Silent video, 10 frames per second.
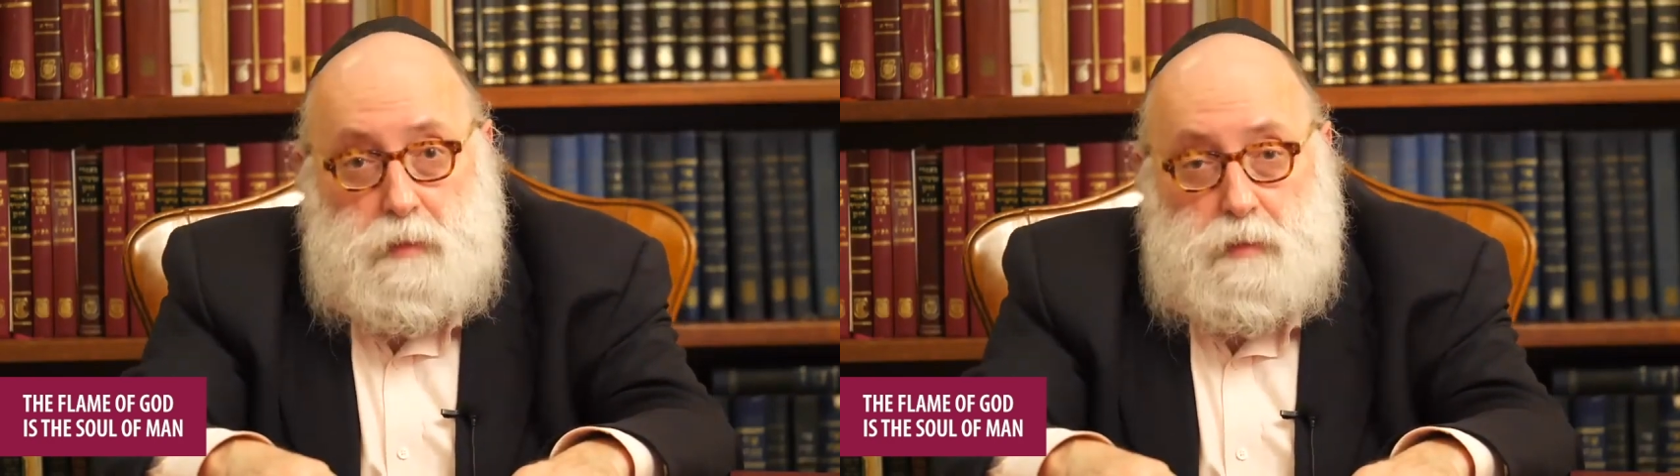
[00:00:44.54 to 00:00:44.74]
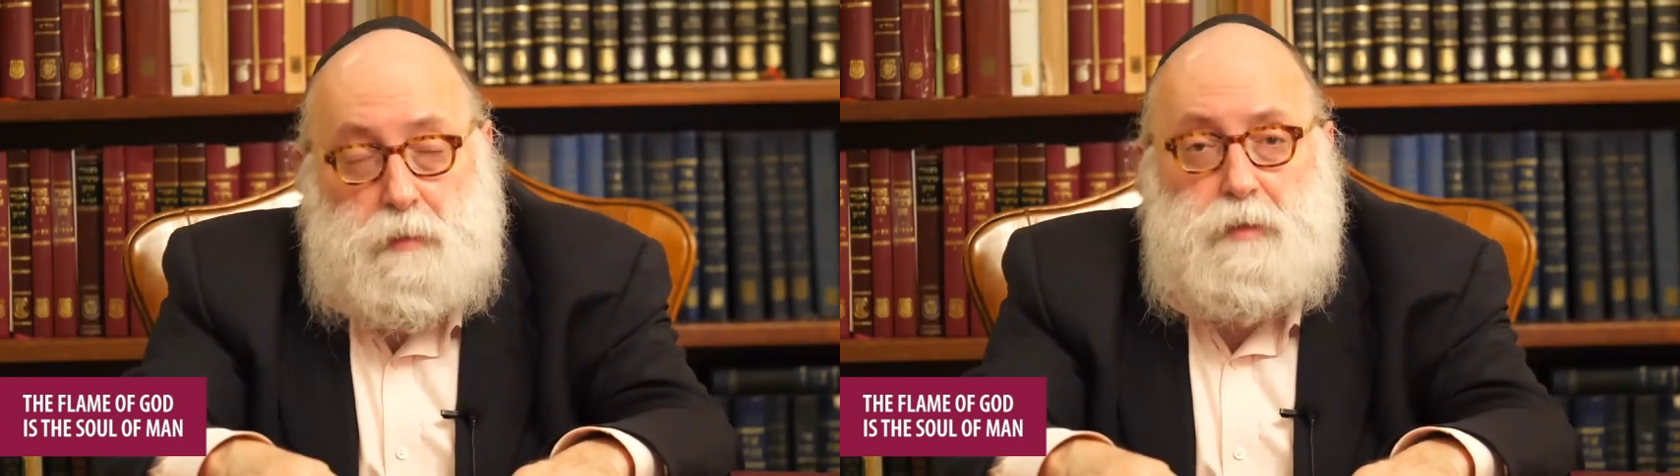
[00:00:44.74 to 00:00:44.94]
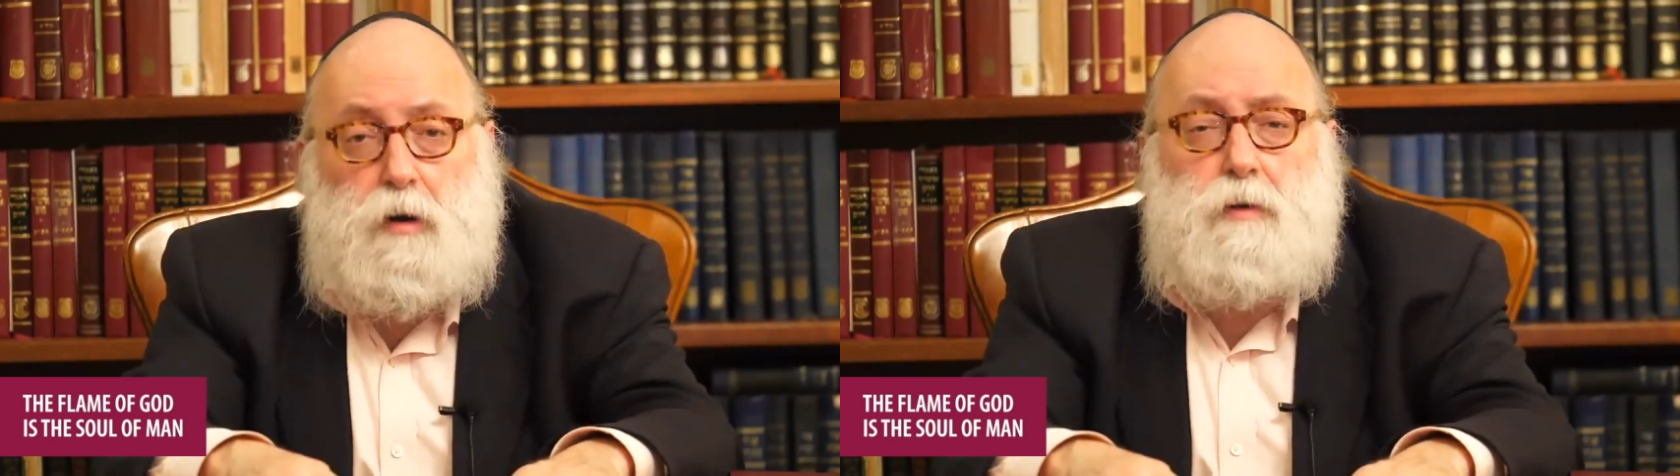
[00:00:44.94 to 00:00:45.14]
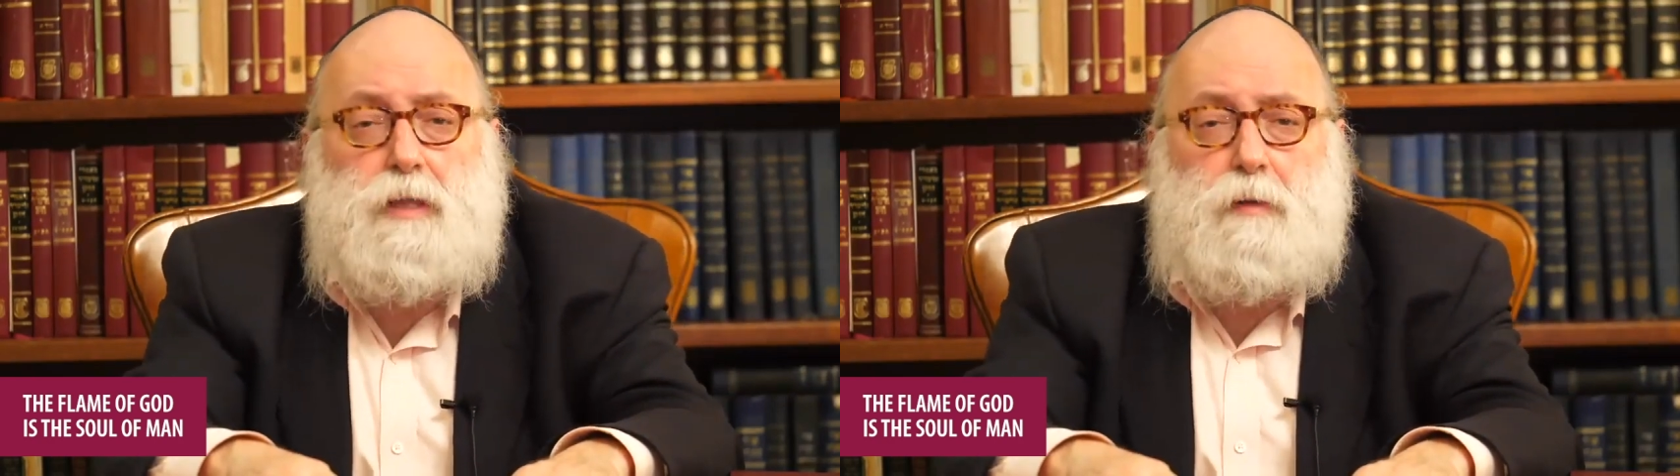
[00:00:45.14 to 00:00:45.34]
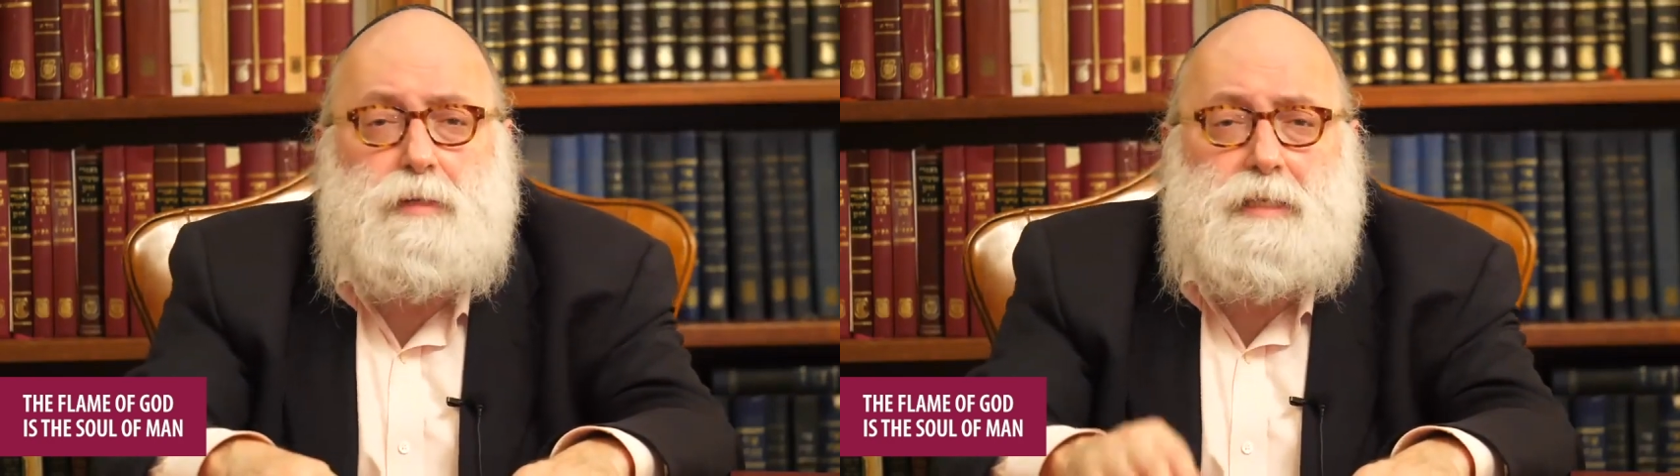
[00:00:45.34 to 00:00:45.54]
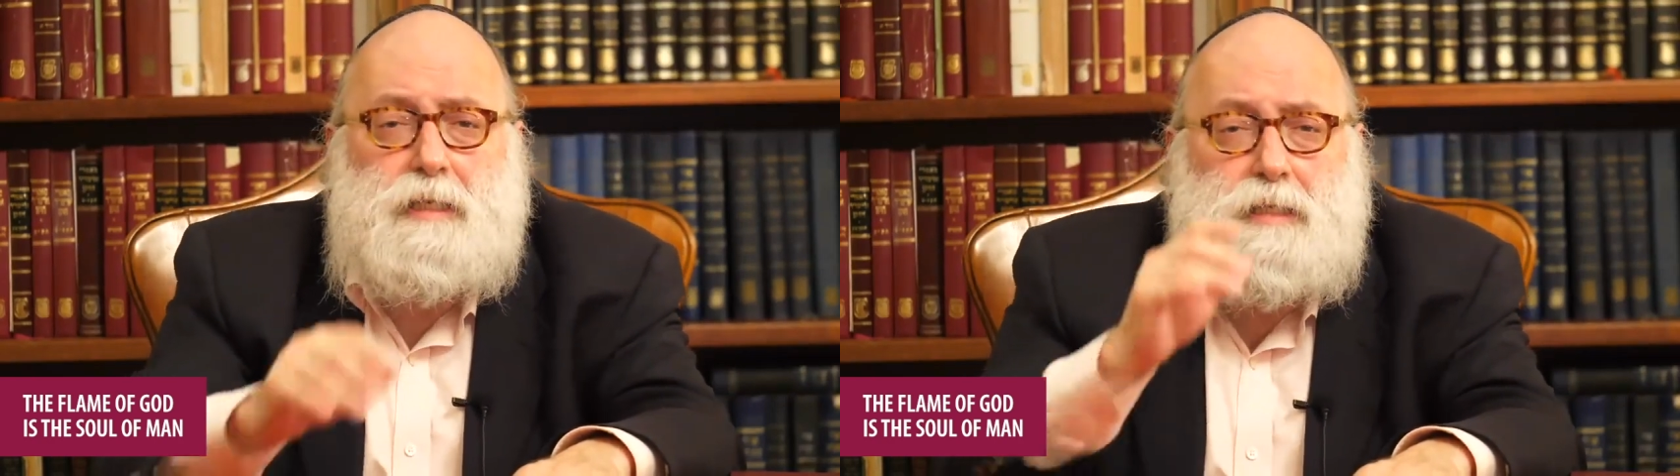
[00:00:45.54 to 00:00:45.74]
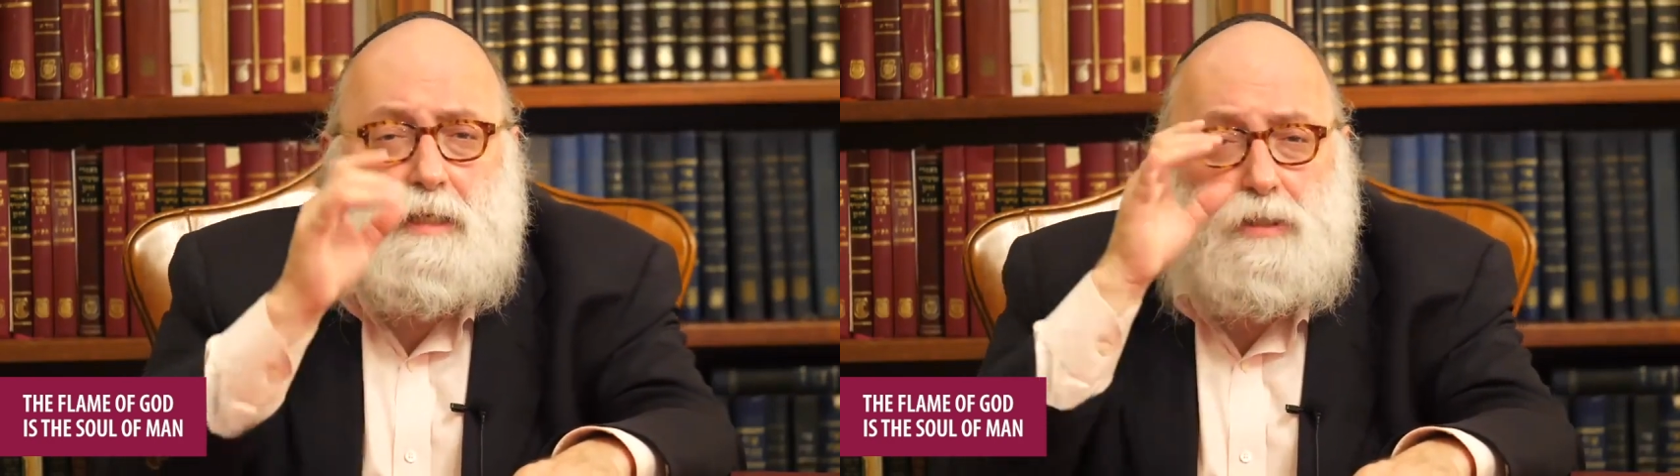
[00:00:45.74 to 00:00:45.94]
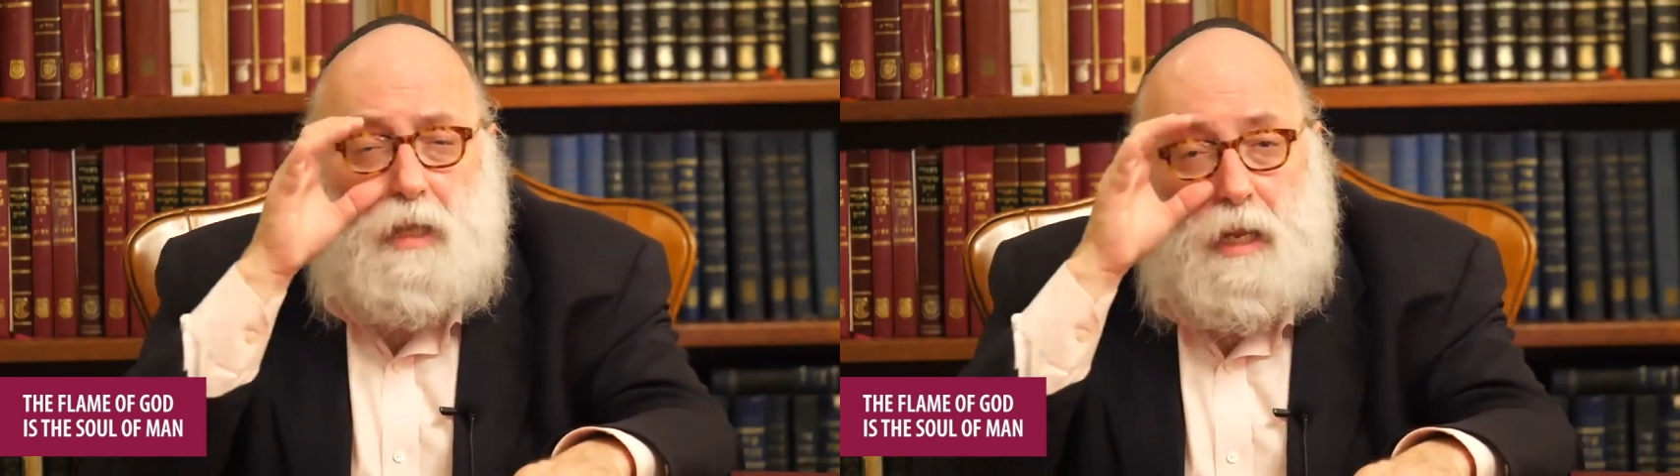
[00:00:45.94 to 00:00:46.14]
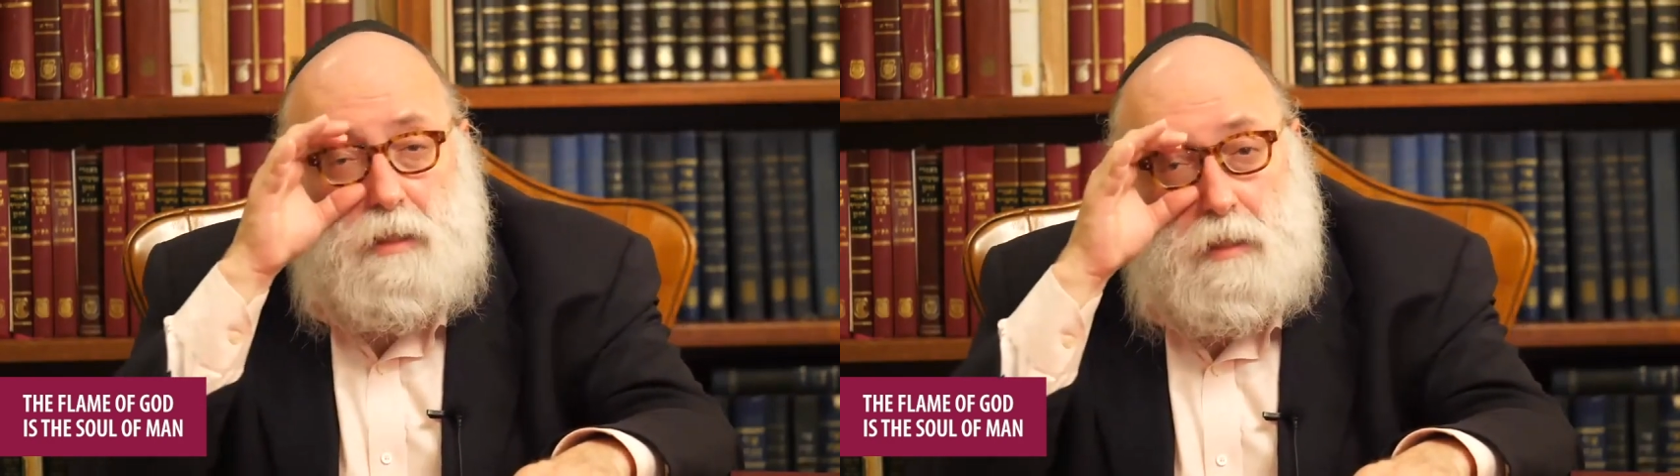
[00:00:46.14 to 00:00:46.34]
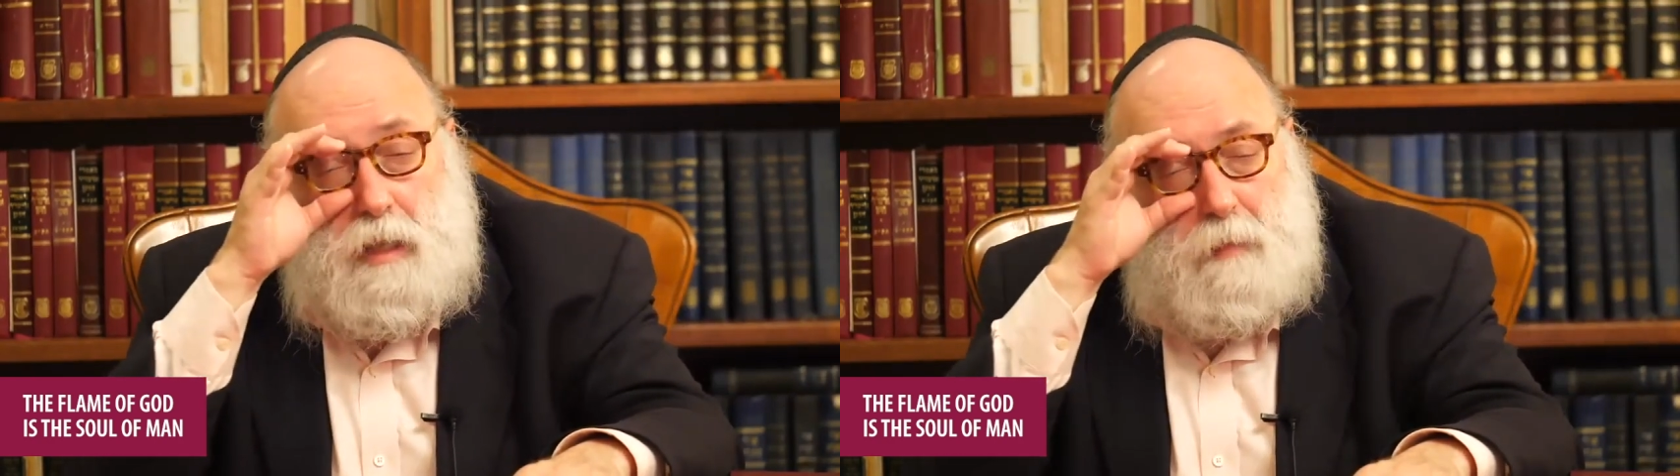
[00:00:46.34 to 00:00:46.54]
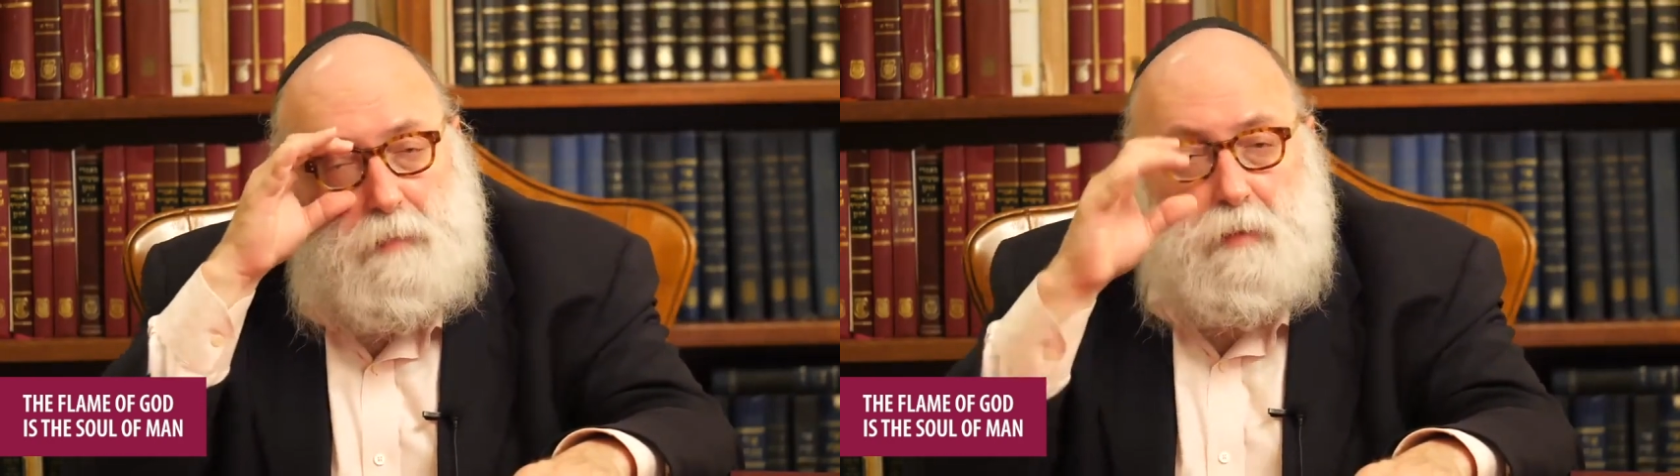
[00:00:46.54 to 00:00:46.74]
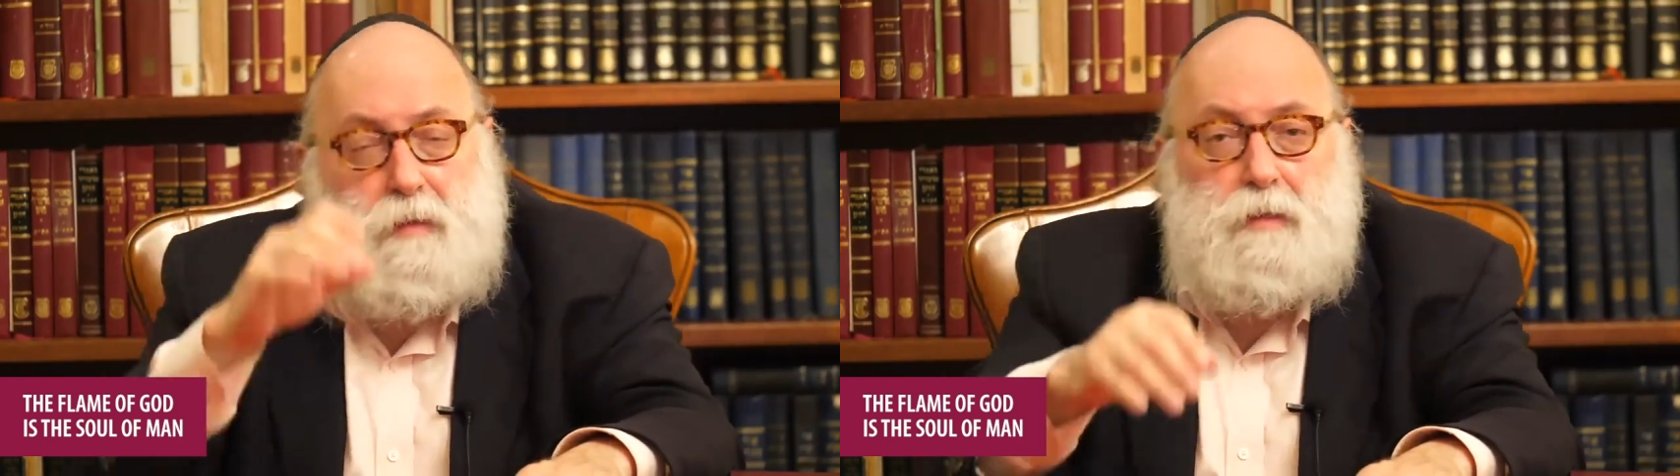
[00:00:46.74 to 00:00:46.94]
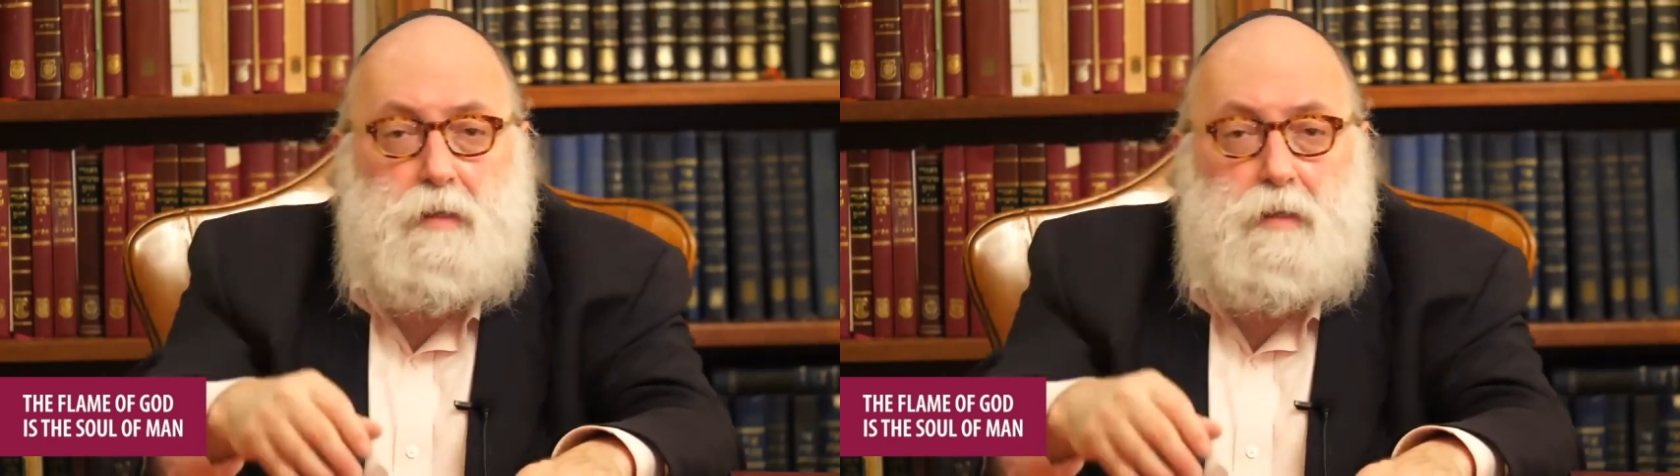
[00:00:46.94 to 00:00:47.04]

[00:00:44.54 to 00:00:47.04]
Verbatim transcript: the menorah that was lit each day in the temple,